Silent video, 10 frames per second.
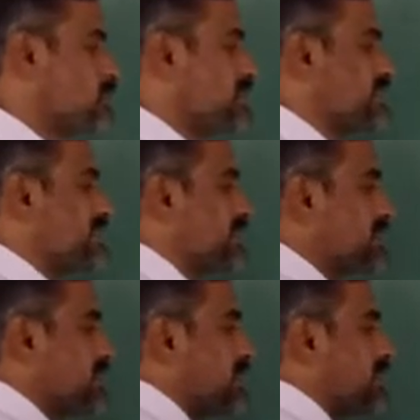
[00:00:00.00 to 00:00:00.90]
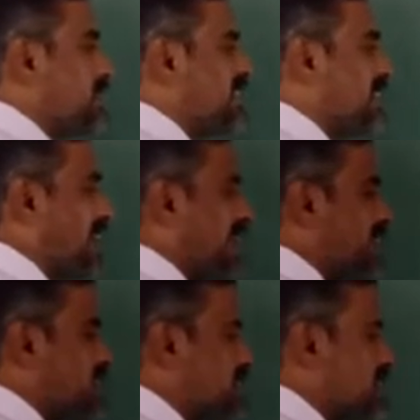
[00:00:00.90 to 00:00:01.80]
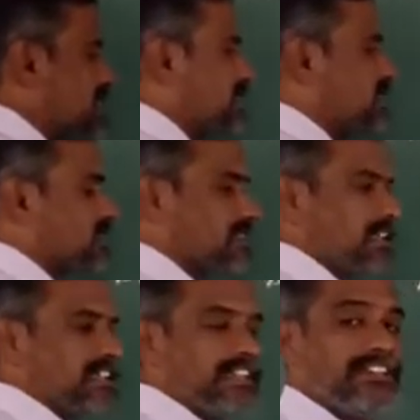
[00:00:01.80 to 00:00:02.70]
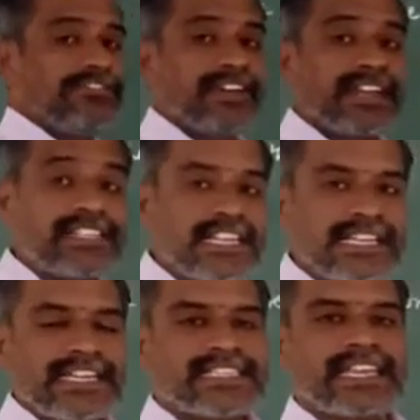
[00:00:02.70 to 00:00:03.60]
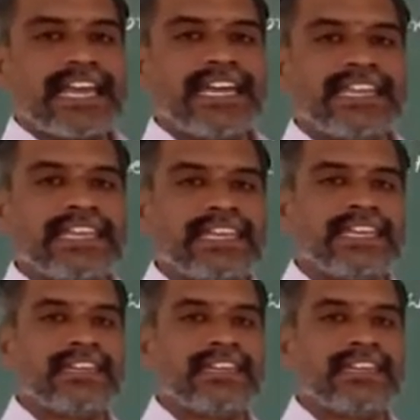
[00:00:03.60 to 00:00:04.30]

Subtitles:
we check the carry status. If result is carried,